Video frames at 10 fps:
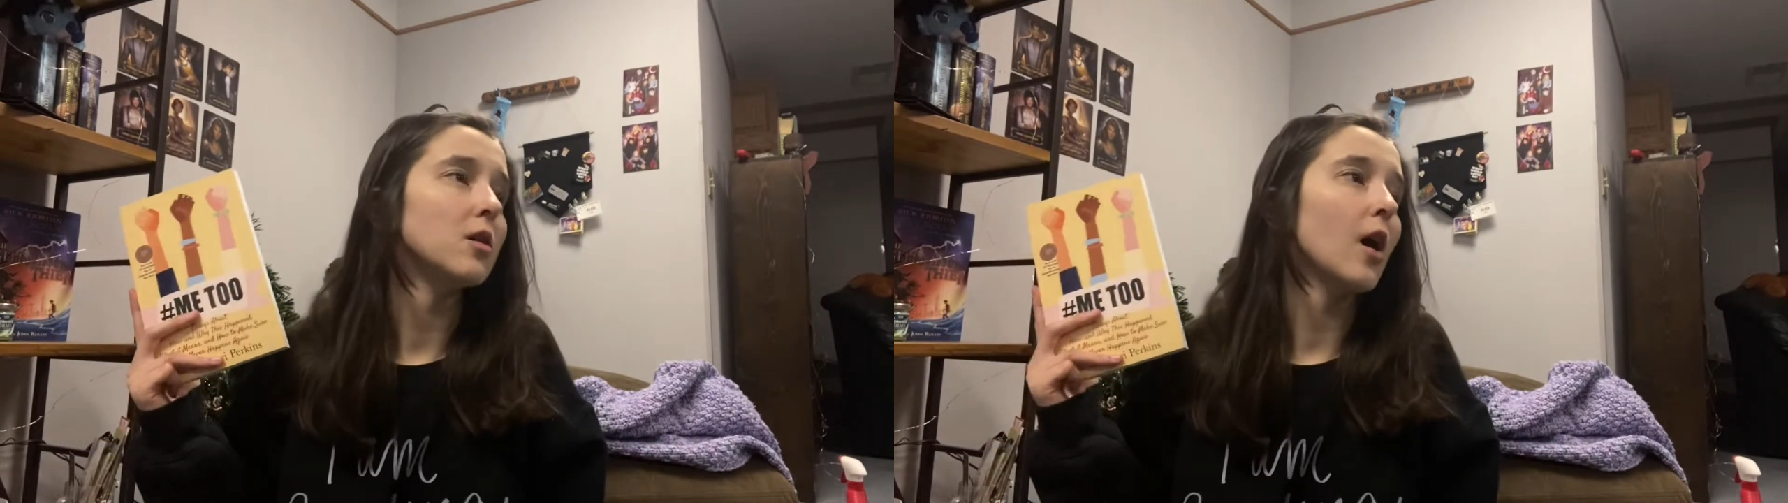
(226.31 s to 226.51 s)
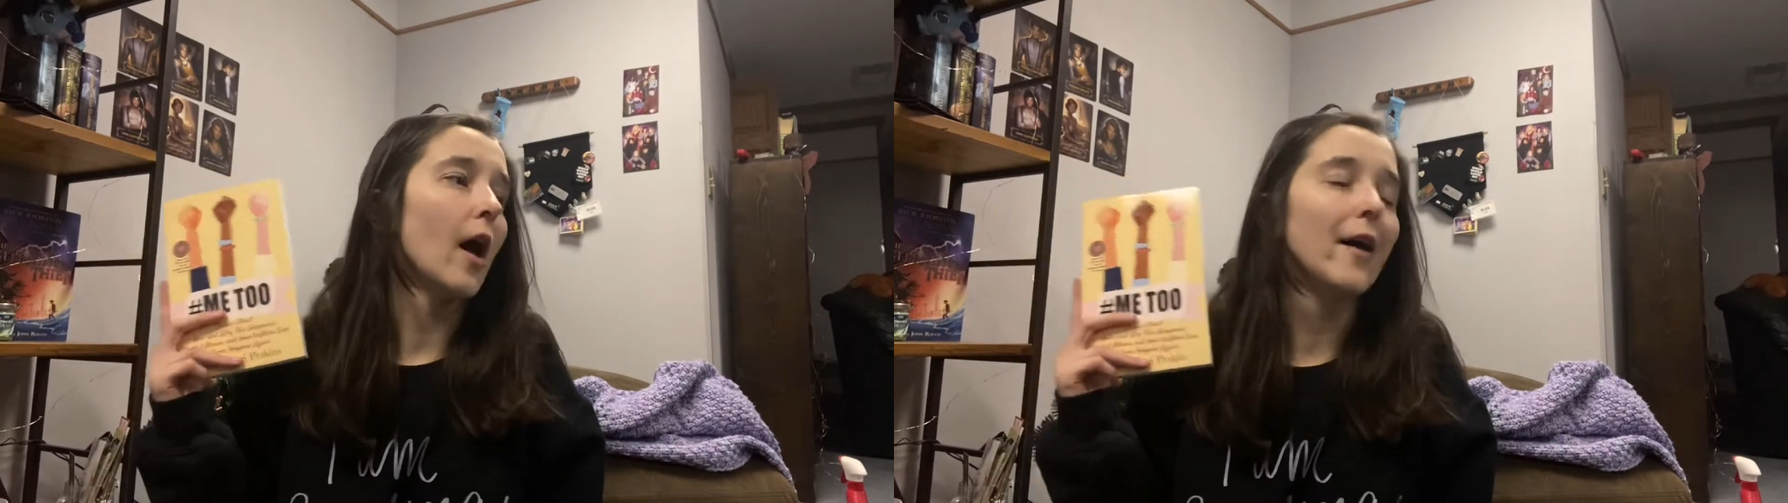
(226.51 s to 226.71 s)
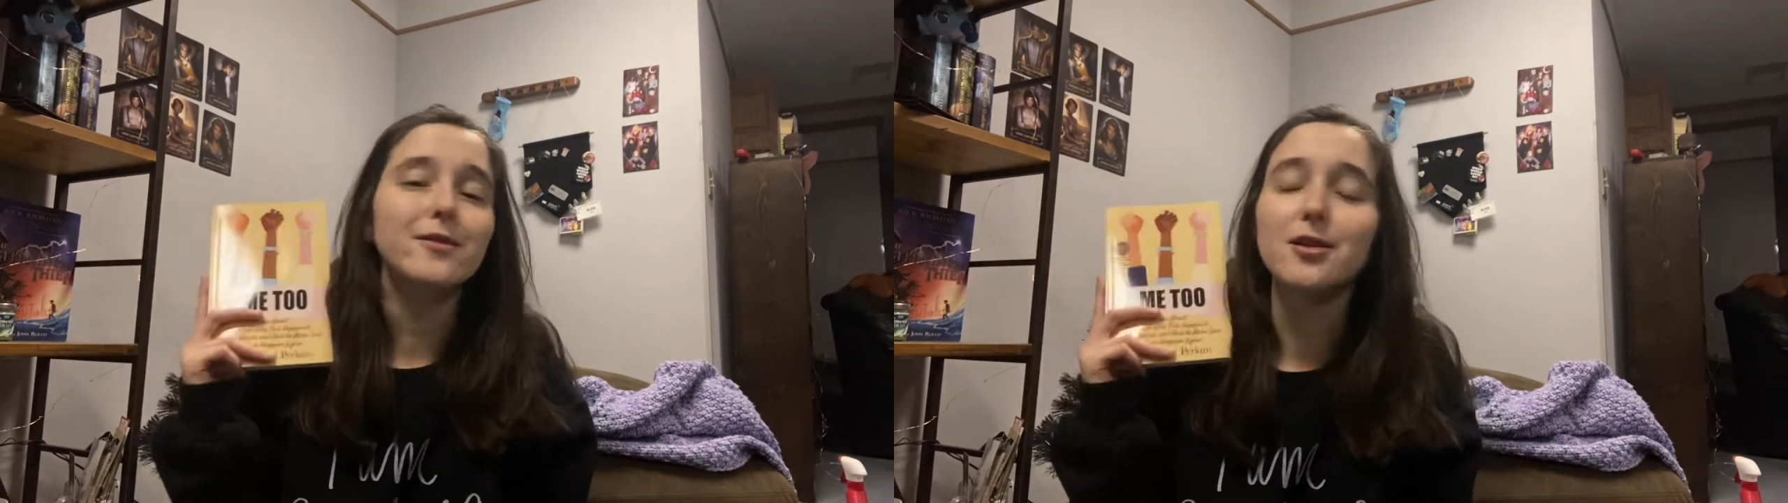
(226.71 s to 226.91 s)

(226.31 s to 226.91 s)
And